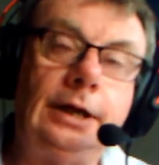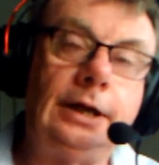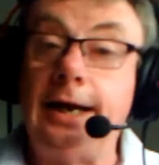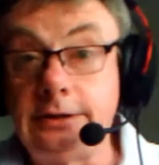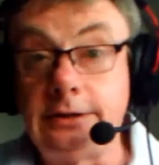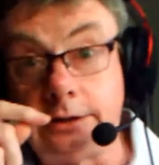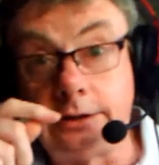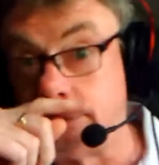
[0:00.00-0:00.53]

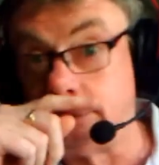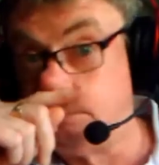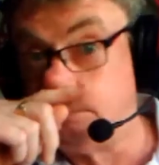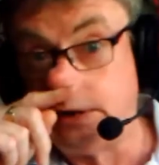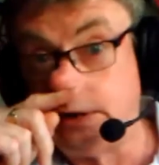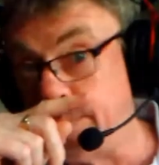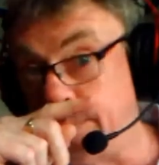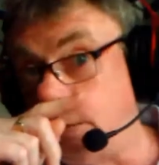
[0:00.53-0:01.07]
collected it,
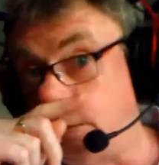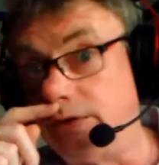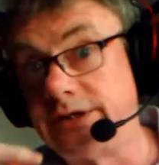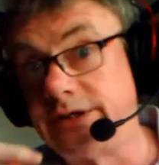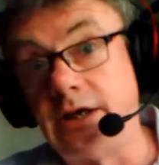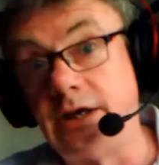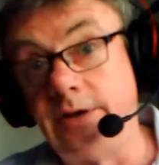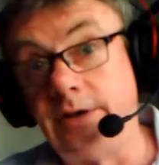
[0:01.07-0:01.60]
I might
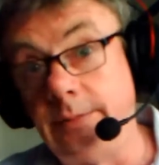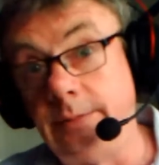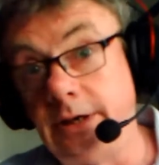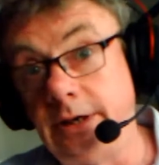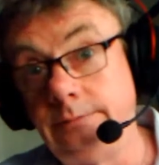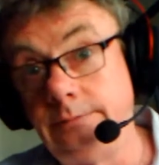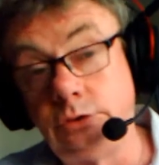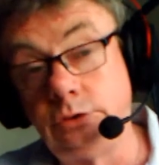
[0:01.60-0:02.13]
want to send them an
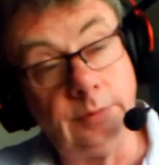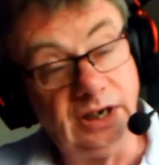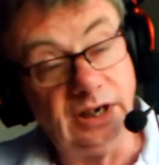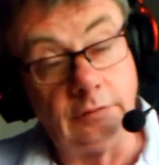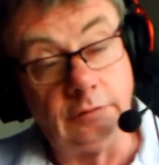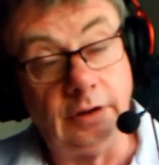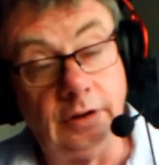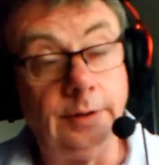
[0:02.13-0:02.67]
email, so I
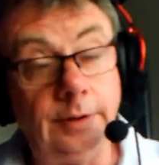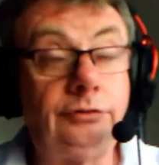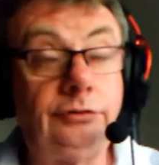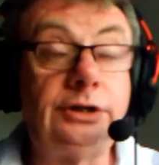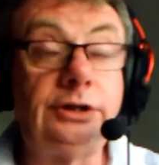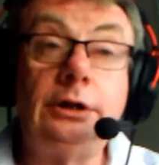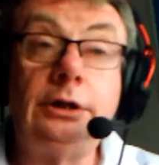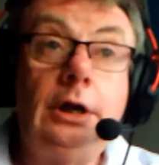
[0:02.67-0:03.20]
might need their email
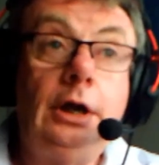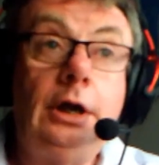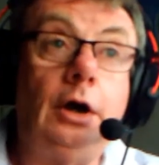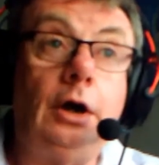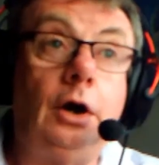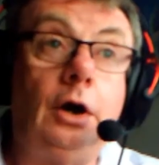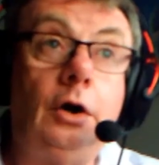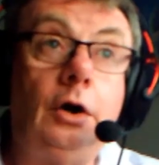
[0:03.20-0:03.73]
address.
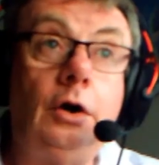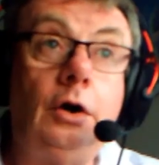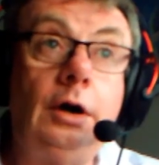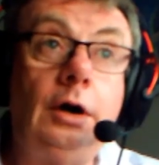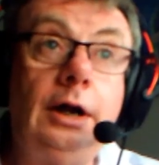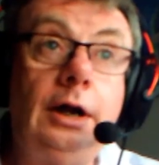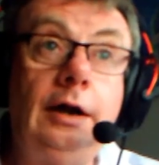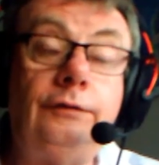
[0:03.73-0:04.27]

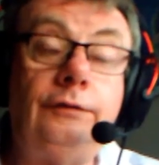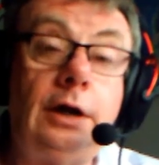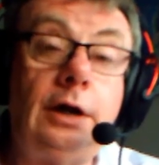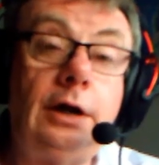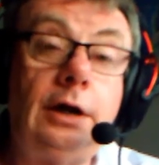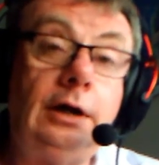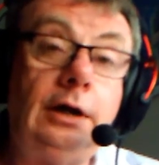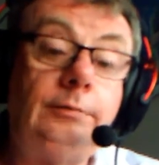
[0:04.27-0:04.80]
Or if
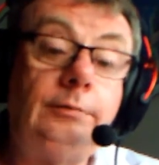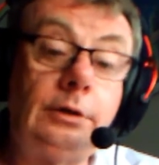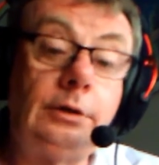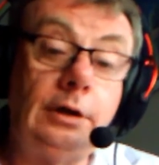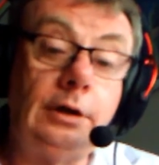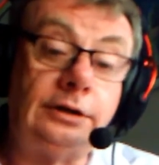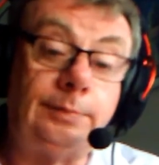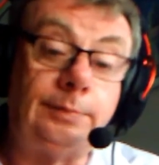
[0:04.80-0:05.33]
I,
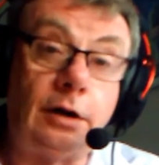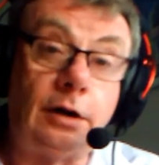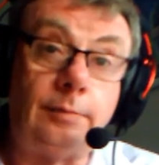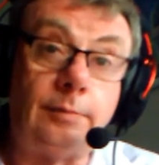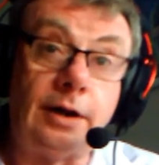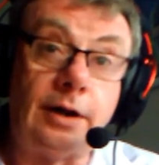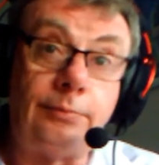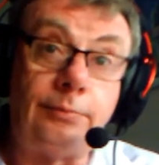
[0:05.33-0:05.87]
as
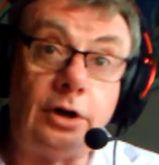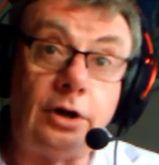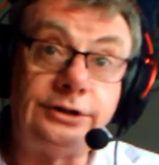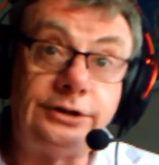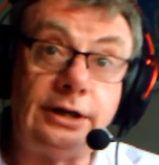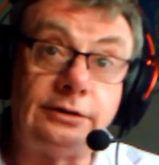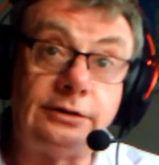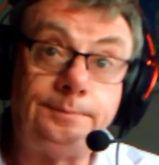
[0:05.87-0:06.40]
part of my
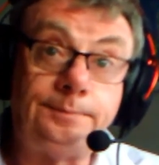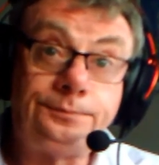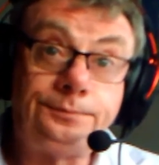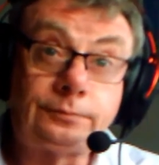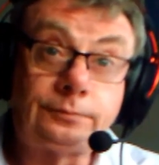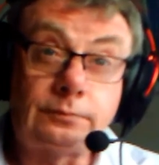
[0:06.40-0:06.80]
process,